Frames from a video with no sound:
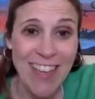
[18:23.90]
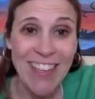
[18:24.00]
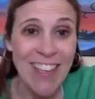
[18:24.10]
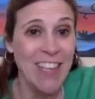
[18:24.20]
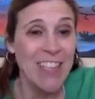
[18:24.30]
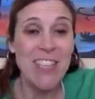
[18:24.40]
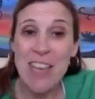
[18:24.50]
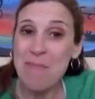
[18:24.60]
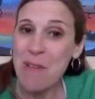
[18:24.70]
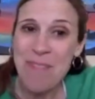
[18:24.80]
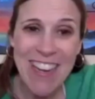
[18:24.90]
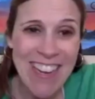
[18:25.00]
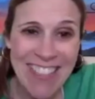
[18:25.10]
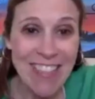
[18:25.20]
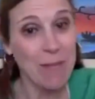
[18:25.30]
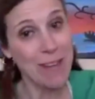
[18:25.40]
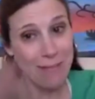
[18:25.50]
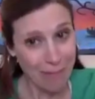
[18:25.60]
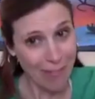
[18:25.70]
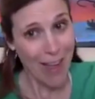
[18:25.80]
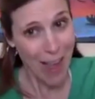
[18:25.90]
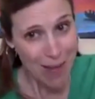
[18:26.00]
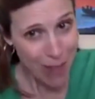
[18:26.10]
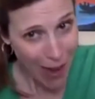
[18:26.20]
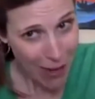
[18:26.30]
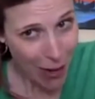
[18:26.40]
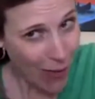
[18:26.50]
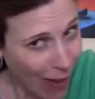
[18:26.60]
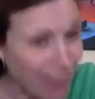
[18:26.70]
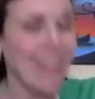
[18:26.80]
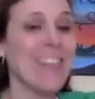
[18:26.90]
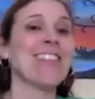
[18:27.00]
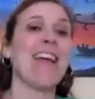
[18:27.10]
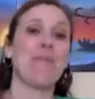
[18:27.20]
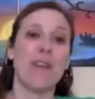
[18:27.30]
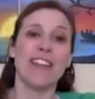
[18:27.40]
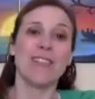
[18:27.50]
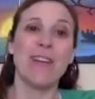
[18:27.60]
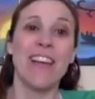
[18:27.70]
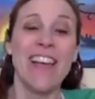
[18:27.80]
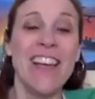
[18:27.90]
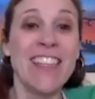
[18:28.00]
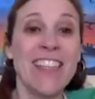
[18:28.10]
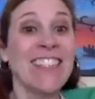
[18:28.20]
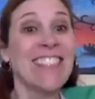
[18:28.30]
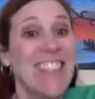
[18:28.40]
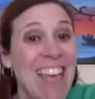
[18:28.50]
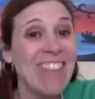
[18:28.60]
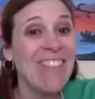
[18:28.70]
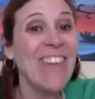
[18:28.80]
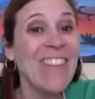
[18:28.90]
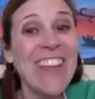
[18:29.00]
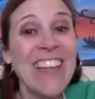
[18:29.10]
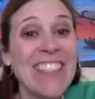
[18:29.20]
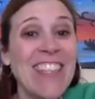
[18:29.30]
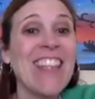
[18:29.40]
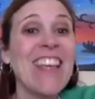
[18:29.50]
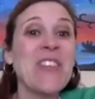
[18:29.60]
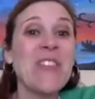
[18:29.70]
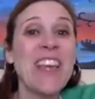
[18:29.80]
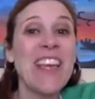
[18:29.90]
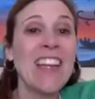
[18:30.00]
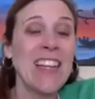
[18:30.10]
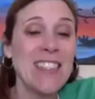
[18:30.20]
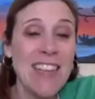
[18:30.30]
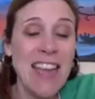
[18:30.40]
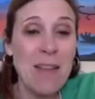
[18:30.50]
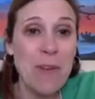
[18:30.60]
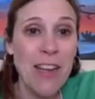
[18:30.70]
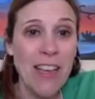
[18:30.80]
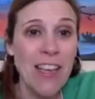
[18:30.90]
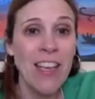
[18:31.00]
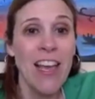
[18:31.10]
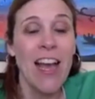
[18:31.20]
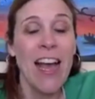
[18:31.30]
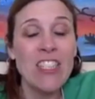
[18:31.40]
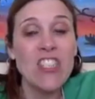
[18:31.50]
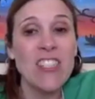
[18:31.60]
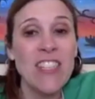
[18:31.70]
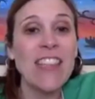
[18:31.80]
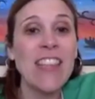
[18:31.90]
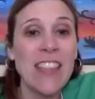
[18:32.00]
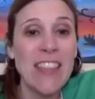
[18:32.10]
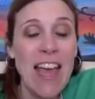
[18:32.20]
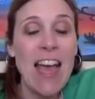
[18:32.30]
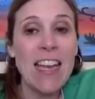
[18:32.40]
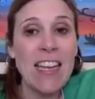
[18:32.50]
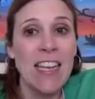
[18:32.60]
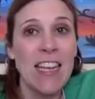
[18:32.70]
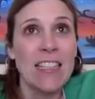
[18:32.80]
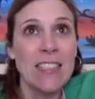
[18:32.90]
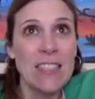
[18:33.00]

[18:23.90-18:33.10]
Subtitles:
Saying 10 more minutes. I mean, I know I like snack breaks, but 10 more minutes and then you get a snack break. I just think that